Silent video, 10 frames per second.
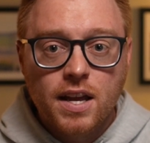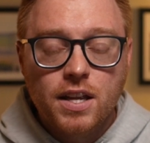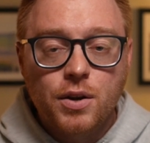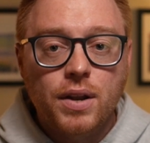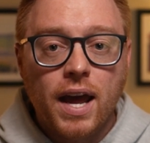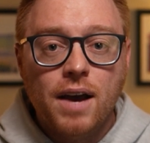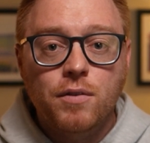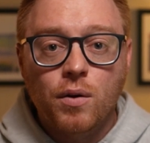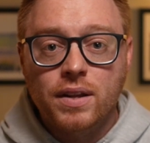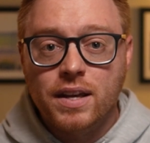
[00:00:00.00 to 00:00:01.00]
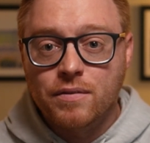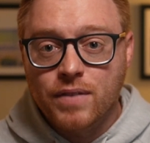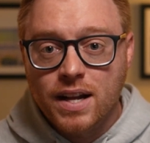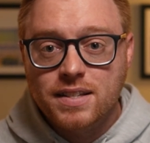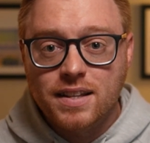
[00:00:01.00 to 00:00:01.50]
you can have only
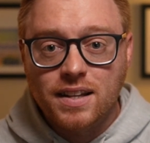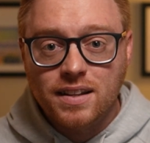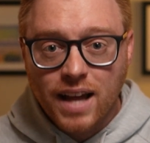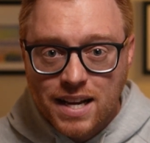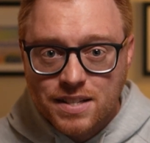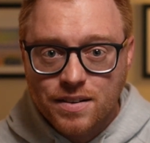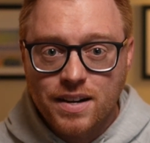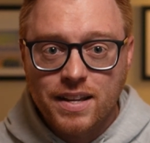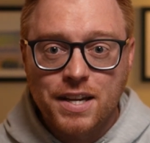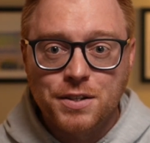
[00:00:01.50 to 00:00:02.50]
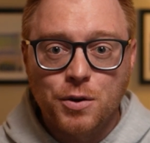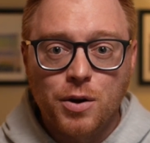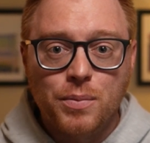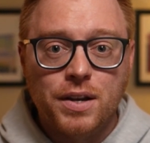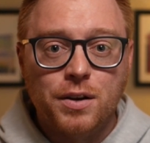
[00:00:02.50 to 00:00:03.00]
events in the last 30 days show
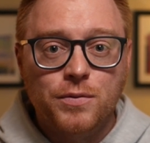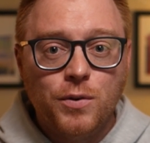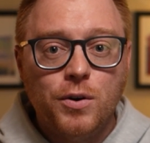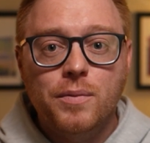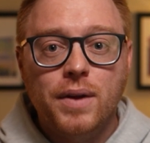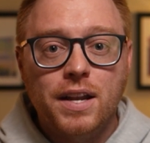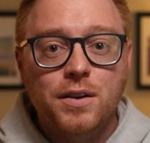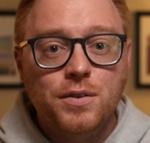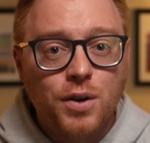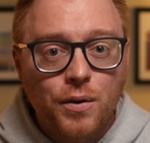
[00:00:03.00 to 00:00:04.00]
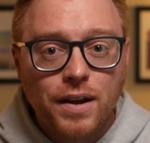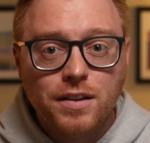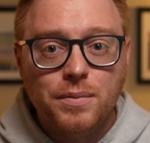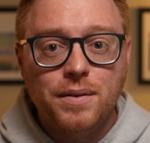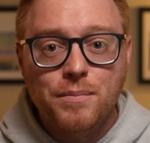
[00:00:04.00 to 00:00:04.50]
up in your form and you don't have
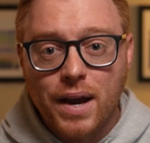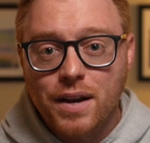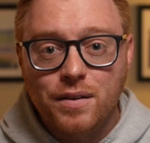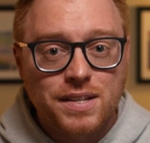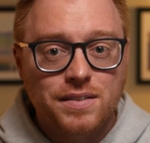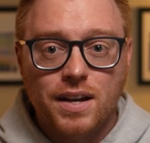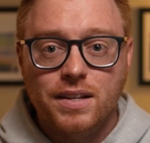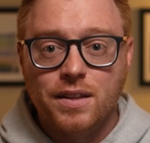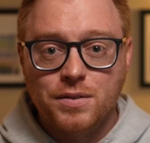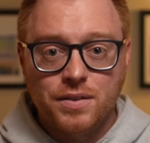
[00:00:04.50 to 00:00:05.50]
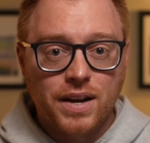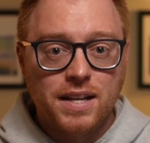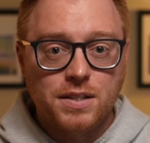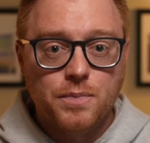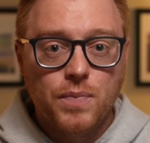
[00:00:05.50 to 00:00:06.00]
to be manually selecting those
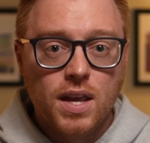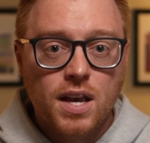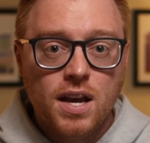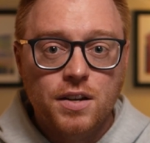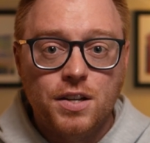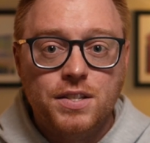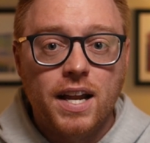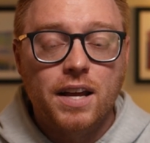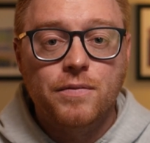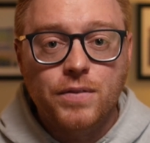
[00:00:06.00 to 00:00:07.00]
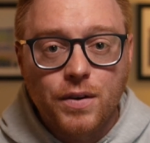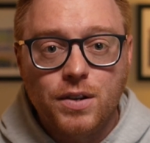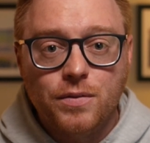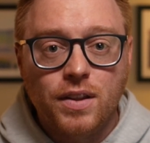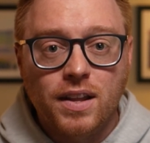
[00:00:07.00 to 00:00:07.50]
events. Just set a
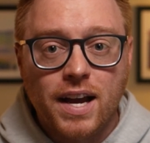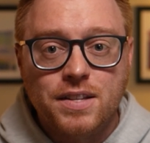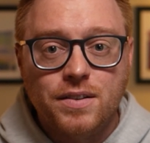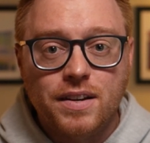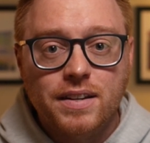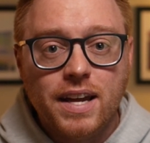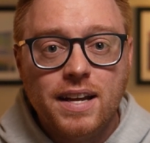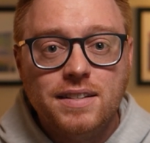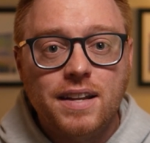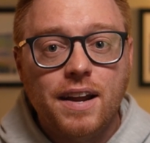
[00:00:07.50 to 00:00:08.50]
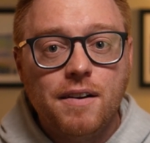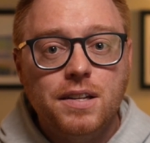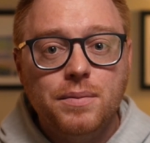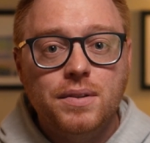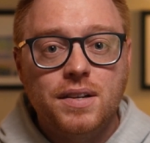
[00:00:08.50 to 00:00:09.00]
filter for the last 30 days and
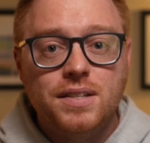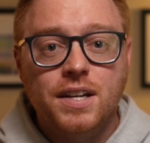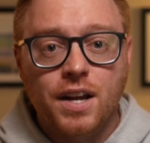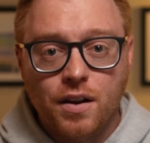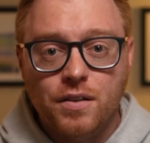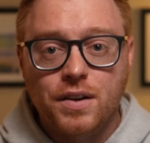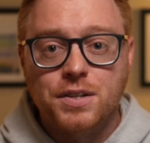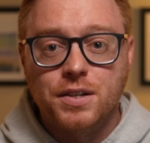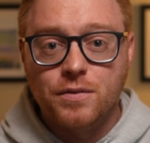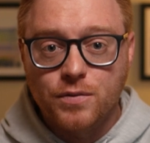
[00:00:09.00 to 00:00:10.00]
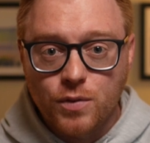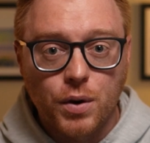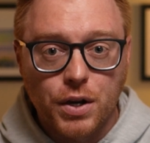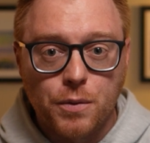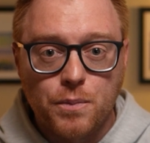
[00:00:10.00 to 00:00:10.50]
Airtable does the calculation for
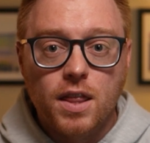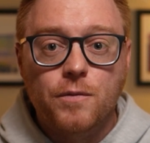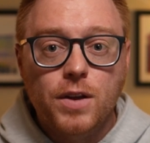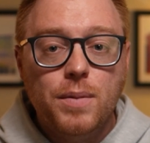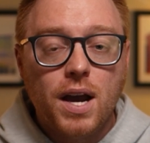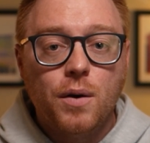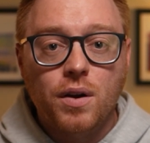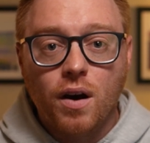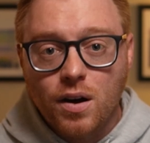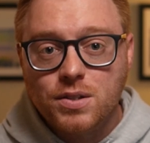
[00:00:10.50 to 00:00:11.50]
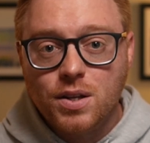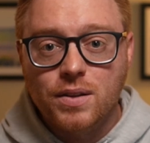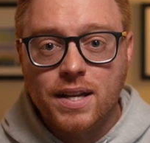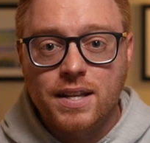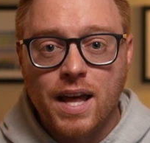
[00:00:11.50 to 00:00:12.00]
you. The feedback would also
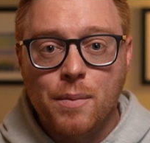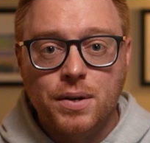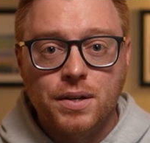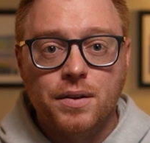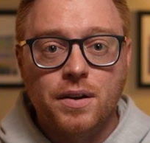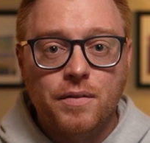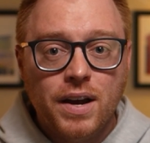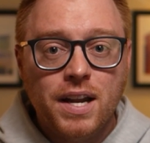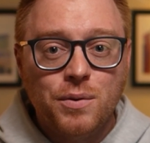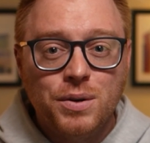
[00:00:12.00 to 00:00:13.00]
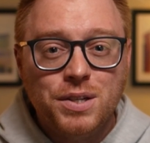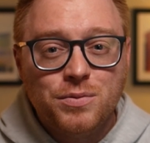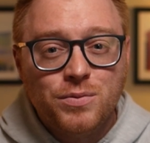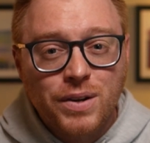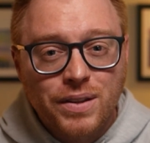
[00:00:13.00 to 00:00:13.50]
link to that particular event, which is
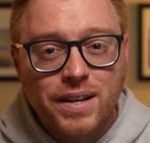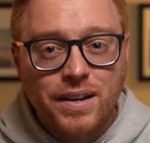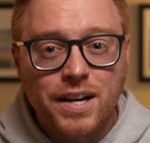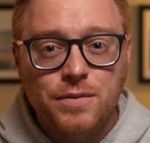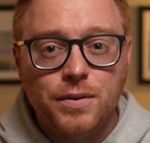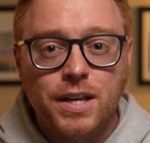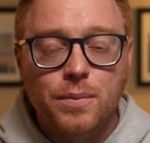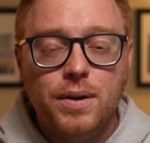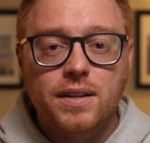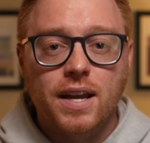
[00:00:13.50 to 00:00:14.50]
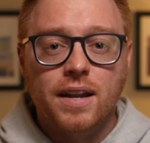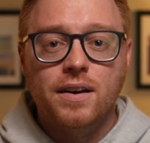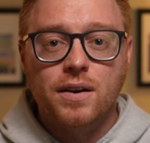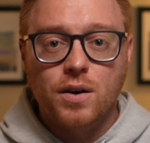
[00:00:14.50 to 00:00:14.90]
really nice for keeping data